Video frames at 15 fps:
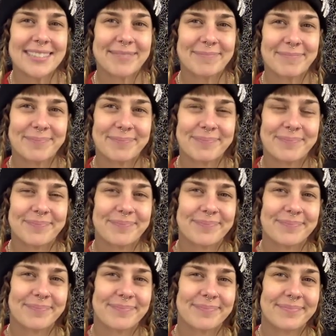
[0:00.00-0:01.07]

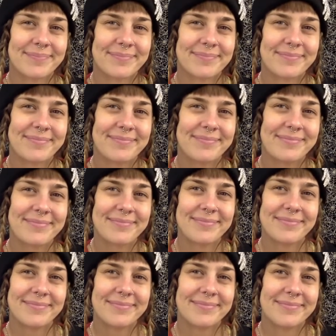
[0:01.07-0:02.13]

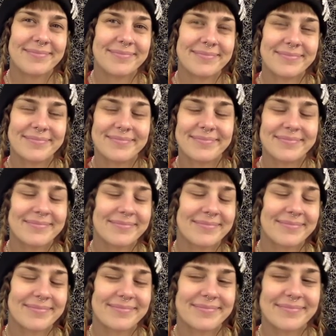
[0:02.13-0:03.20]

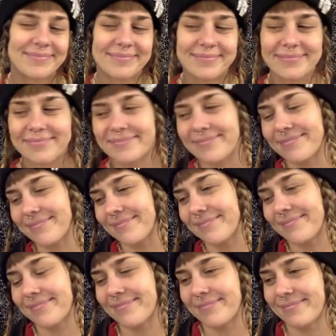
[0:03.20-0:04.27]

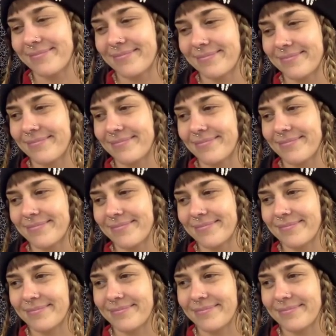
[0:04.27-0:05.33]

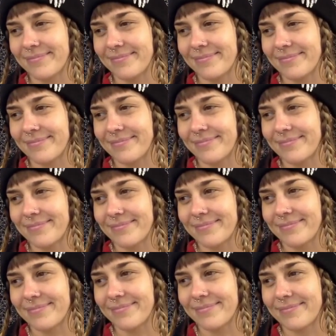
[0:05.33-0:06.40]

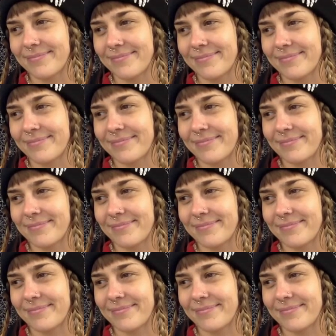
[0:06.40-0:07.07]
(silence)